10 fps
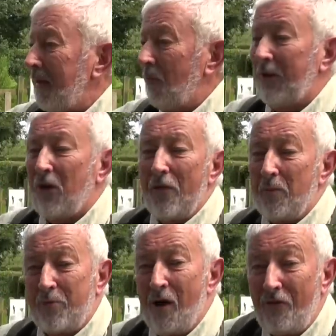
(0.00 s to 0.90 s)
And we got the
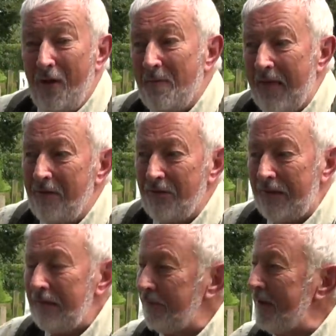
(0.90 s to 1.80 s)
program there and
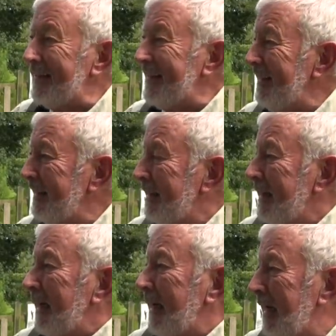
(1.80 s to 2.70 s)
then, really.
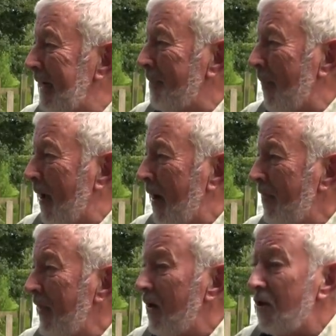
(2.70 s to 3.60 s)
Um,
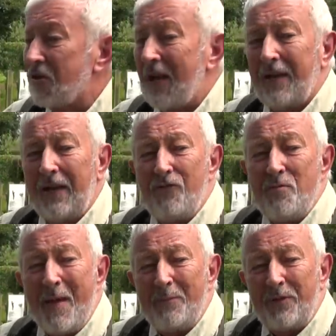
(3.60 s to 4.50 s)
and then I suddenly
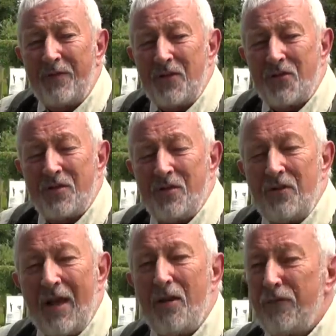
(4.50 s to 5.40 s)
remembered this
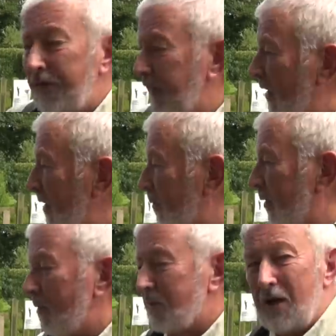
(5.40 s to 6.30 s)
yellowfin that I'd
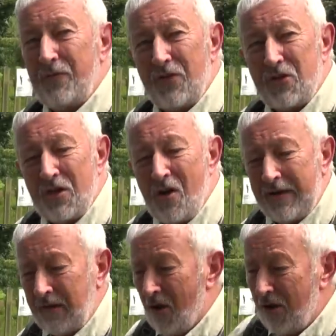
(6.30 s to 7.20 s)
plopped over the
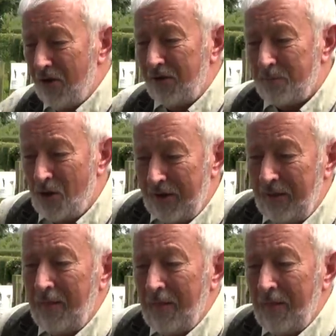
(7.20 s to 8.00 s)
side and I heard my